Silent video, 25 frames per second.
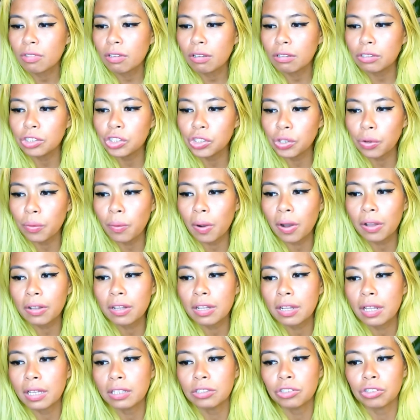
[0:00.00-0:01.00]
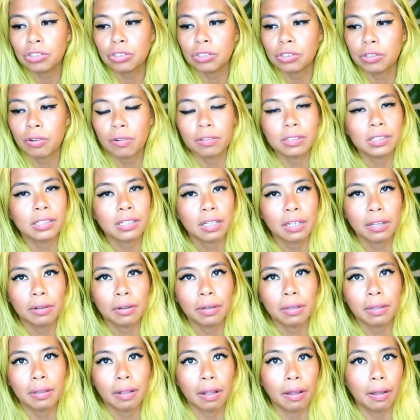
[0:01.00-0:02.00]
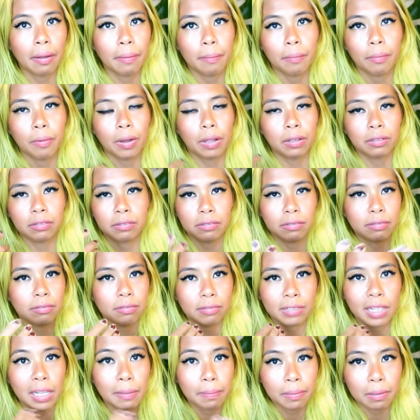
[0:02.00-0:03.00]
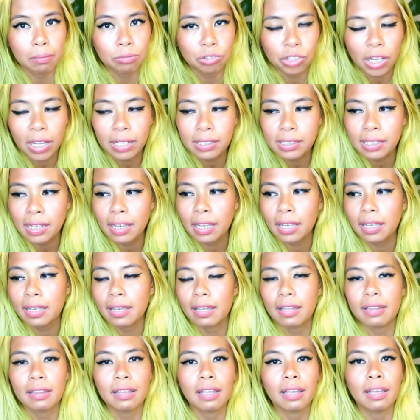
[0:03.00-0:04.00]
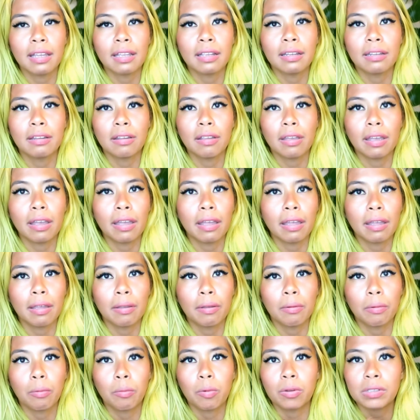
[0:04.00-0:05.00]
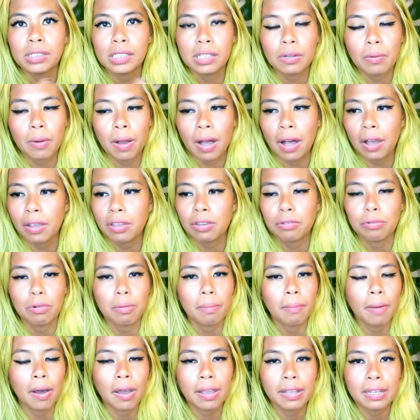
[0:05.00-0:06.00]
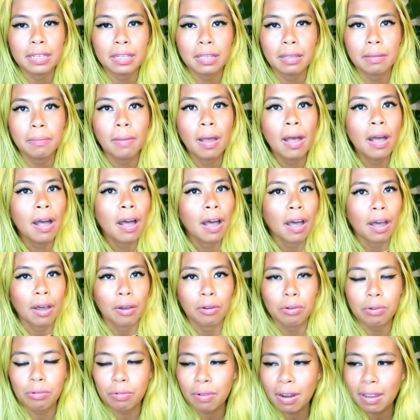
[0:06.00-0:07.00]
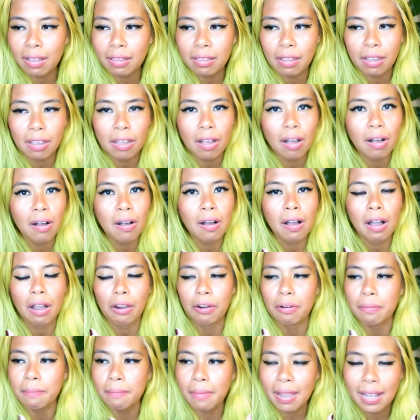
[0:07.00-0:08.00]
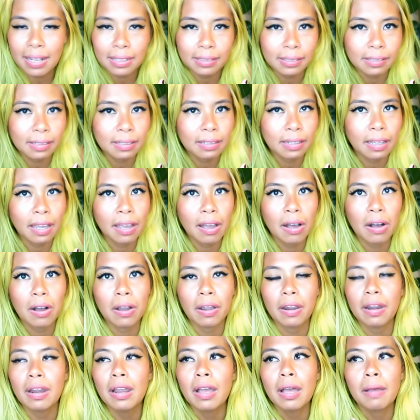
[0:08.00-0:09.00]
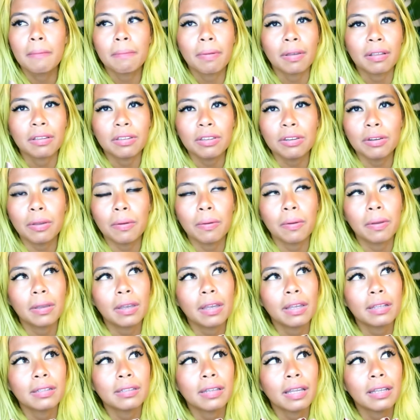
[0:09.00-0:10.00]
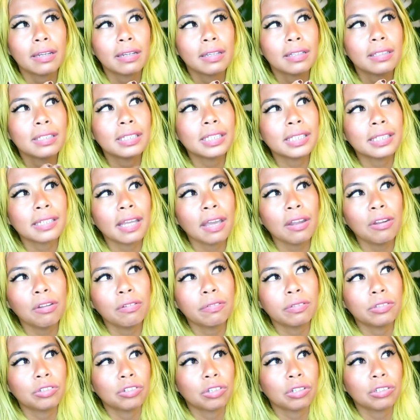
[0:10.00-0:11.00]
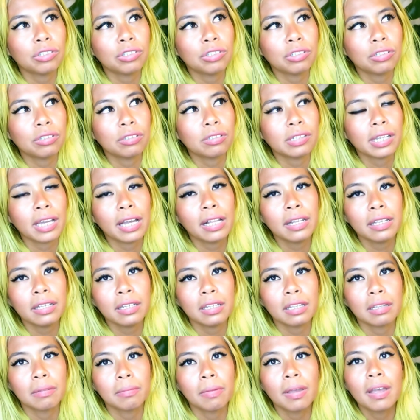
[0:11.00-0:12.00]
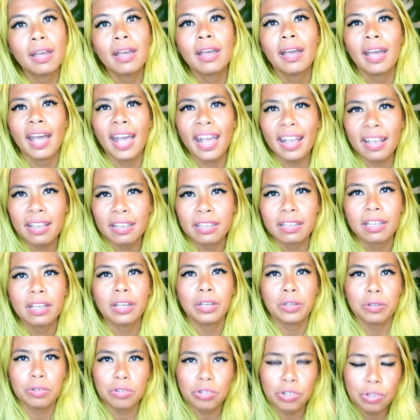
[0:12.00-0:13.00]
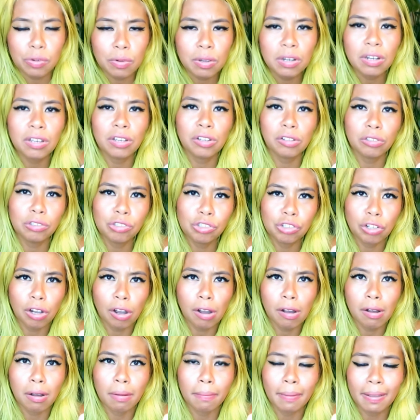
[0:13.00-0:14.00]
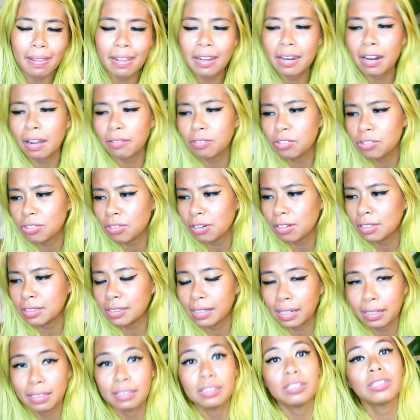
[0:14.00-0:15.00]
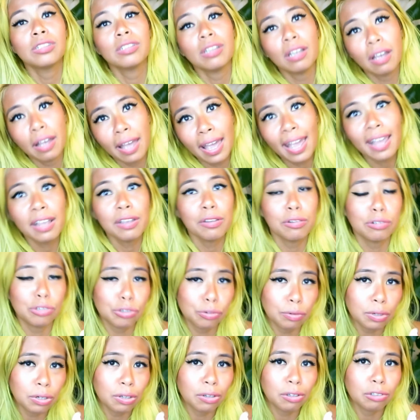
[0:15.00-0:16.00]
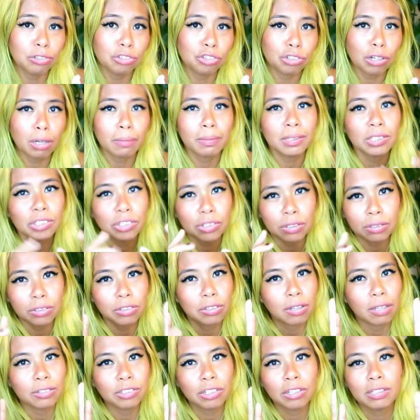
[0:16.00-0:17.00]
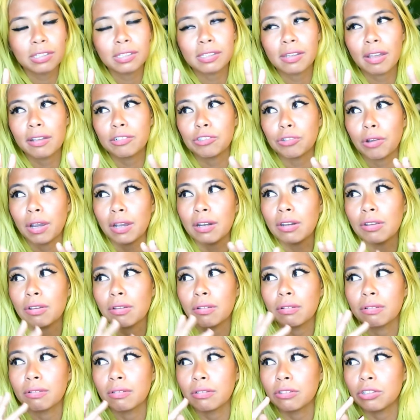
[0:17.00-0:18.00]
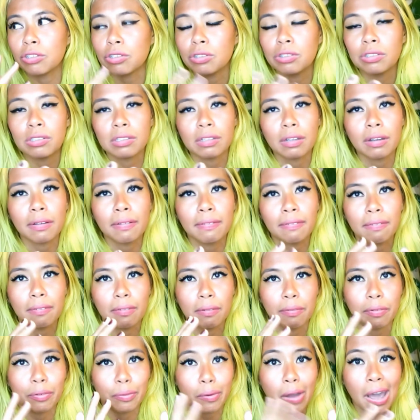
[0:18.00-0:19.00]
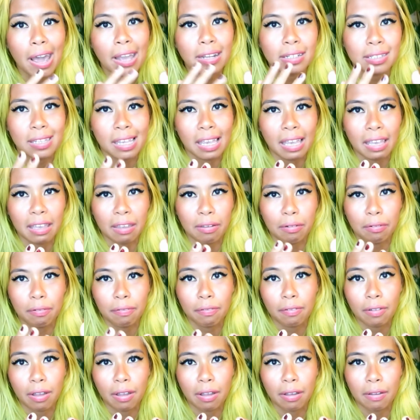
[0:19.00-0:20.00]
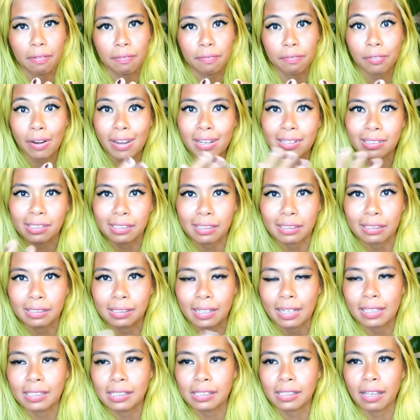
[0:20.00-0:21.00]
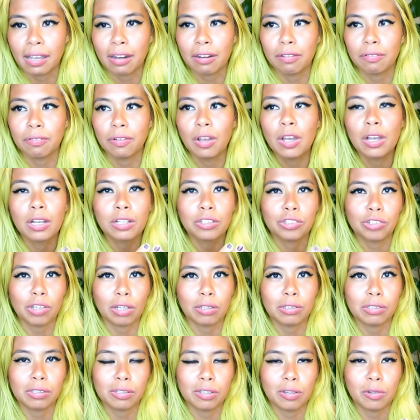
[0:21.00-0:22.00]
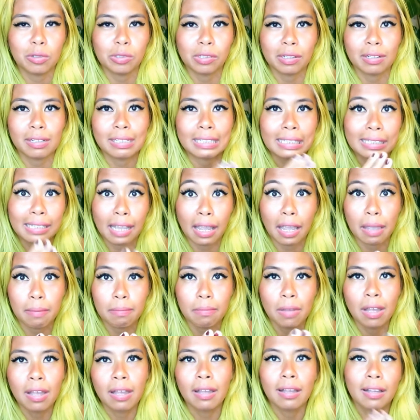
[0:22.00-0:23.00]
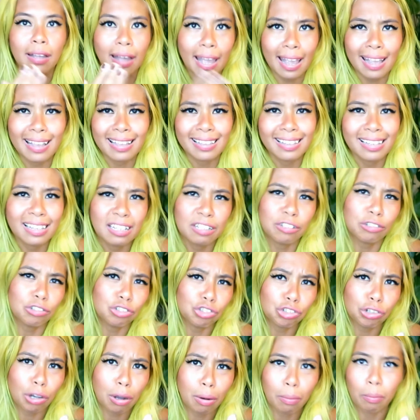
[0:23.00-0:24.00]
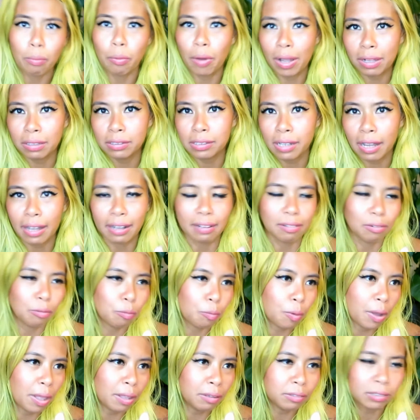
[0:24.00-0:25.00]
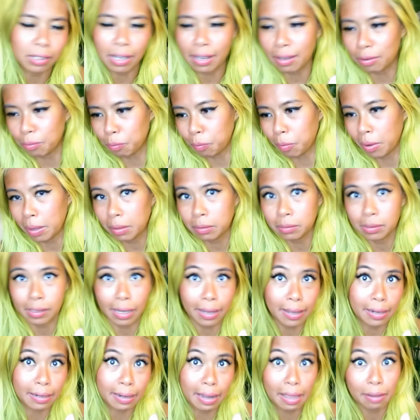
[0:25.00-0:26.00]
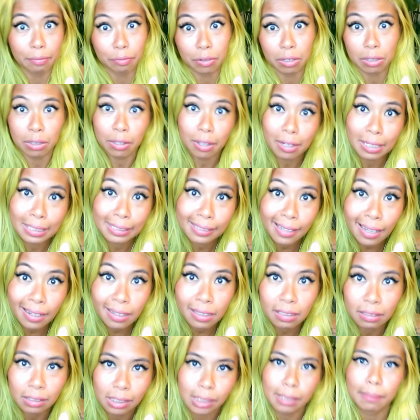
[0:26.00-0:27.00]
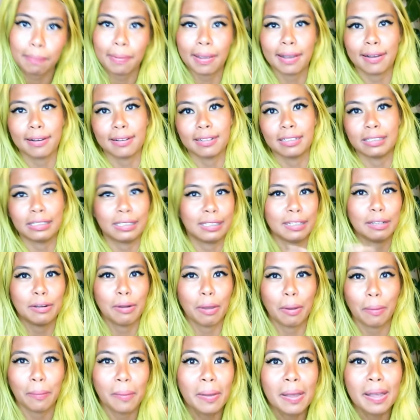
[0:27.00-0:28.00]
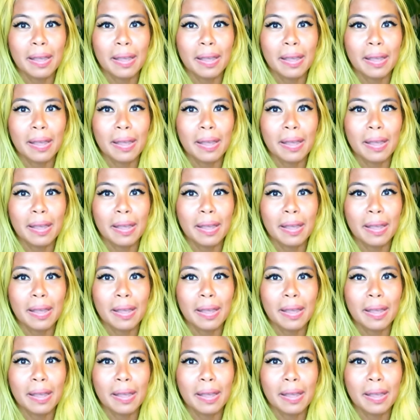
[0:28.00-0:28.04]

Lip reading: So other than just constantly keep them chatting, and then once in a while you remind them how great they are, how amazing they are, but you know, and instead of just telling them, hey, you're doing a good job, and then after 30 seconds, hey, you're doing a good job, it's just try to use a variety of phrases instead of just using the same, hey, good job, well done, well done, well done every 30 seconds, because you know,